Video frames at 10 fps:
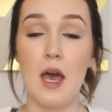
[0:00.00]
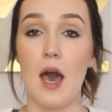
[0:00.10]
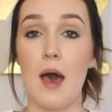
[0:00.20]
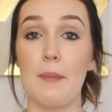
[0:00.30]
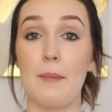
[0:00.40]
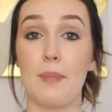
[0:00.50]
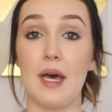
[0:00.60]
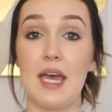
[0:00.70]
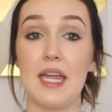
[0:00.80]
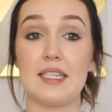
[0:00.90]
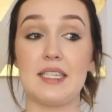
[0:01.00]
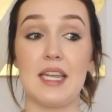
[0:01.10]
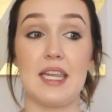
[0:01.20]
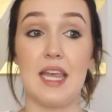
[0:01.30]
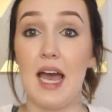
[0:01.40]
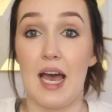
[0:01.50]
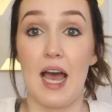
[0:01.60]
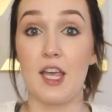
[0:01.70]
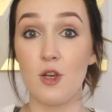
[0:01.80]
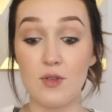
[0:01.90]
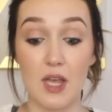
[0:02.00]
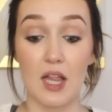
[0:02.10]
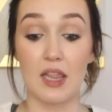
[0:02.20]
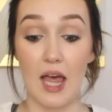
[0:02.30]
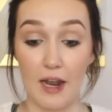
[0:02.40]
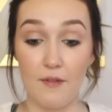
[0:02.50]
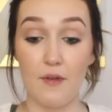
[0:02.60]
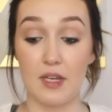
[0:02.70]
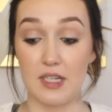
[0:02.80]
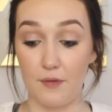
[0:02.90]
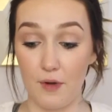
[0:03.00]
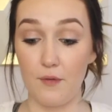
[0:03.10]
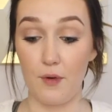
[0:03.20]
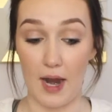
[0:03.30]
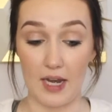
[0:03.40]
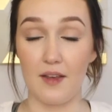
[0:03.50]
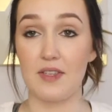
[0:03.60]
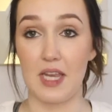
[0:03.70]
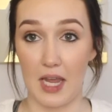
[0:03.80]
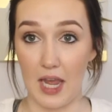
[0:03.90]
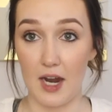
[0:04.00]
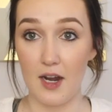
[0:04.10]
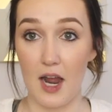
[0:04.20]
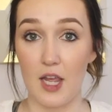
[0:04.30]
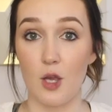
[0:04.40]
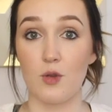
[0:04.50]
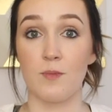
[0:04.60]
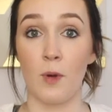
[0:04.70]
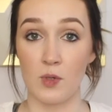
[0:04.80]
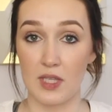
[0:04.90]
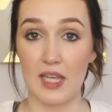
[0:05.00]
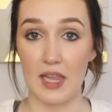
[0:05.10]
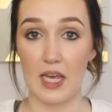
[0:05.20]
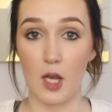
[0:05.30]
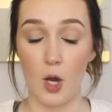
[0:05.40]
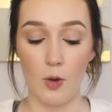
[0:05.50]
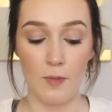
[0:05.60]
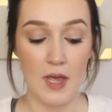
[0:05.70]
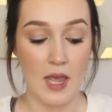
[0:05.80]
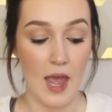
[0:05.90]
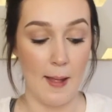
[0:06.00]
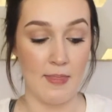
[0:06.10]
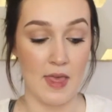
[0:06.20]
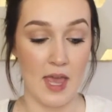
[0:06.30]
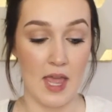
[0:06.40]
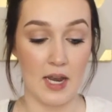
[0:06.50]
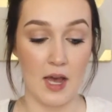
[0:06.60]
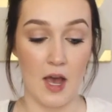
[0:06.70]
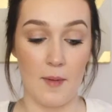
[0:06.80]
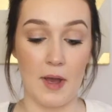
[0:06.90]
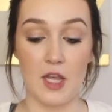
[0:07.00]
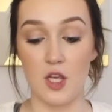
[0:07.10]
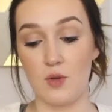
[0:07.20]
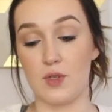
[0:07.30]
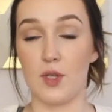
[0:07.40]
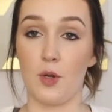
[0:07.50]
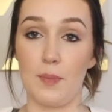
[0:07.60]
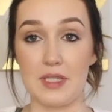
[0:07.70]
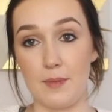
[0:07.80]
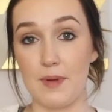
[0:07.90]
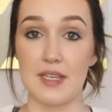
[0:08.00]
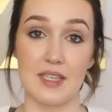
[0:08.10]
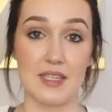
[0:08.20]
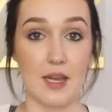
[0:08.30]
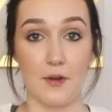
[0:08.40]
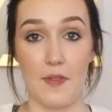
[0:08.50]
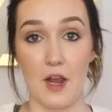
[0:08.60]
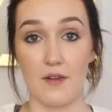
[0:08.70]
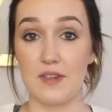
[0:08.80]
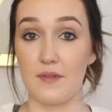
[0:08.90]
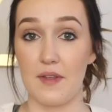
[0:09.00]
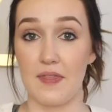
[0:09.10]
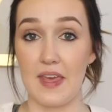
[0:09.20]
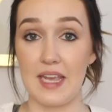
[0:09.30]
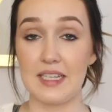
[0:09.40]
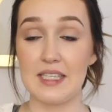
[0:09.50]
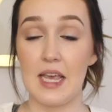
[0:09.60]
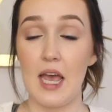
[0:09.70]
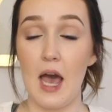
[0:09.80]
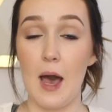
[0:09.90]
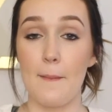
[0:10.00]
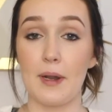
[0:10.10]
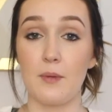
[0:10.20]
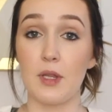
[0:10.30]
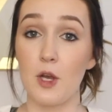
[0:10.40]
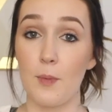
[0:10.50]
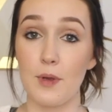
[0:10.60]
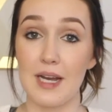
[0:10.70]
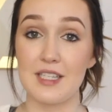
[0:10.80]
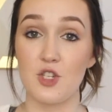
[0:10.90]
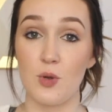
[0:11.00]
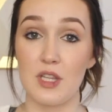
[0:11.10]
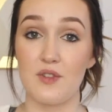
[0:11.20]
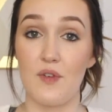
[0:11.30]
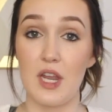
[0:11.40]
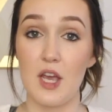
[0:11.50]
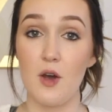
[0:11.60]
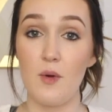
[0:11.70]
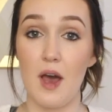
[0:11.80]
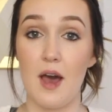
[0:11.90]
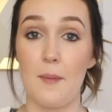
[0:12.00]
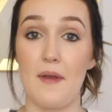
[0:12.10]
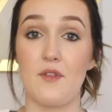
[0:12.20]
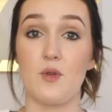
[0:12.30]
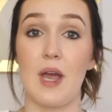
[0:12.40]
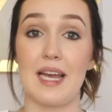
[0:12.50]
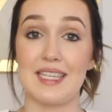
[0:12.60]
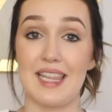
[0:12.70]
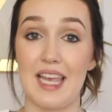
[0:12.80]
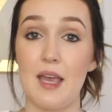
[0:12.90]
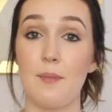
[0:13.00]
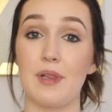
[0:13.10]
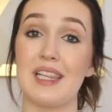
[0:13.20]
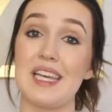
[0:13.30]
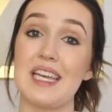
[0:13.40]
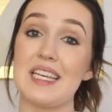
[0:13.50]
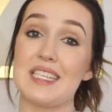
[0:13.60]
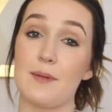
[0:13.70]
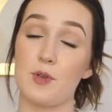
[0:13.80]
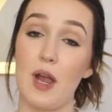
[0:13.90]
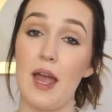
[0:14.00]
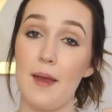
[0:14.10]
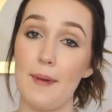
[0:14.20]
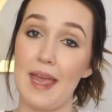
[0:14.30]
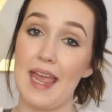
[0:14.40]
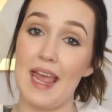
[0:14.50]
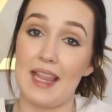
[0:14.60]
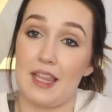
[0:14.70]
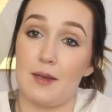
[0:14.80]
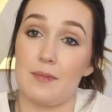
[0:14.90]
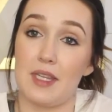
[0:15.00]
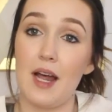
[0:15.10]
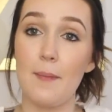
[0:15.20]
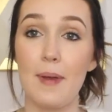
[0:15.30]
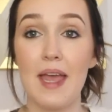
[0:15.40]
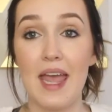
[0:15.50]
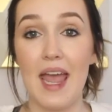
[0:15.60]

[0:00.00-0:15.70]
But yeah, I use a lot of different variety of skincare. I use mostly Lancome, and then I use little bits and pieces here and there of different things. But I really hope you guys enjoy this video. If you guys like it, please subscribe and thumbs it up.